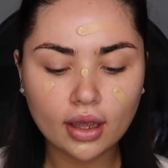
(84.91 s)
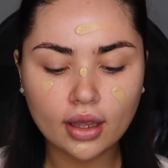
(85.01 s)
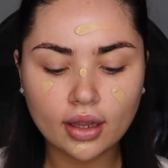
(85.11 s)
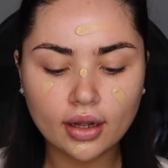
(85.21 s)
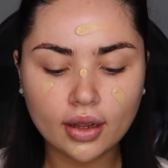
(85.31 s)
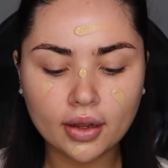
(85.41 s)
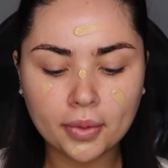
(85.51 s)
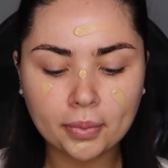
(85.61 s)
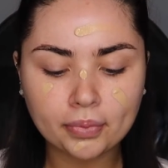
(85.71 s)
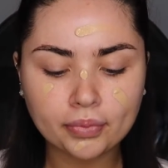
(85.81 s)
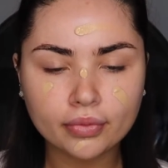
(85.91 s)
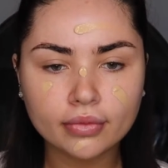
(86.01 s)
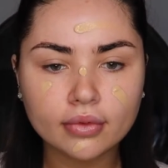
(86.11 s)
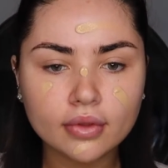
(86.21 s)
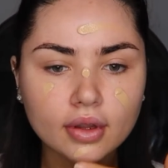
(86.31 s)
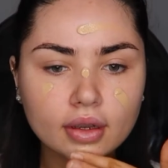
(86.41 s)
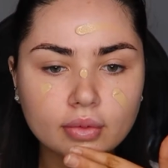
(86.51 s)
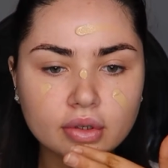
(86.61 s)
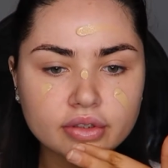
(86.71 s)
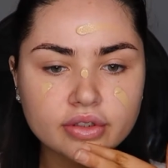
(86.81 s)
and I
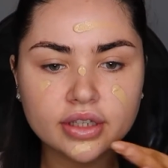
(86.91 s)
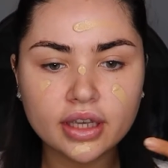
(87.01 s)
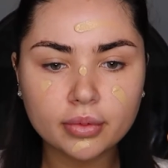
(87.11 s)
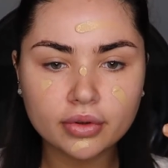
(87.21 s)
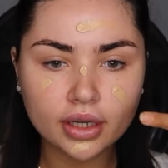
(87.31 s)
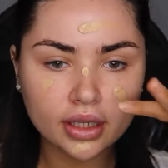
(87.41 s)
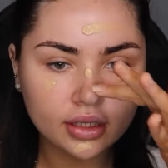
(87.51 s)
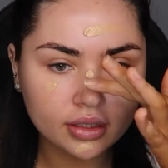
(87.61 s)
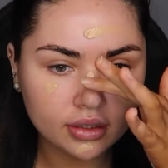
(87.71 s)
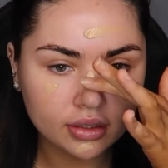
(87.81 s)
was using Amaretti,